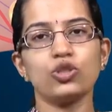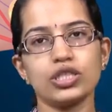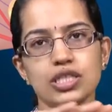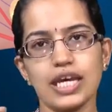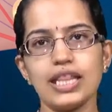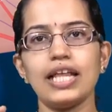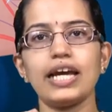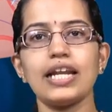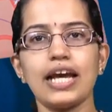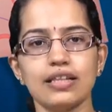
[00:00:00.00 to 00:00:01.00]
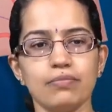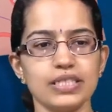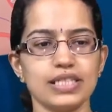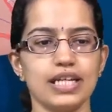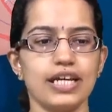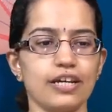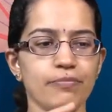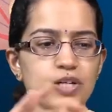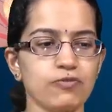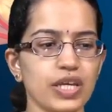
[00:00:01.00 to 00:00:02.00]
So skin layer and the muscle
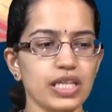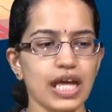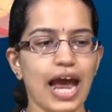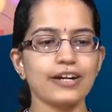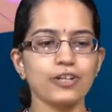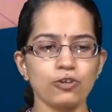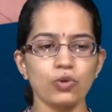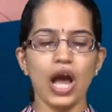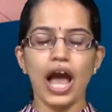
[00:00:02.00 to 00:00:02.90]
layer, between that you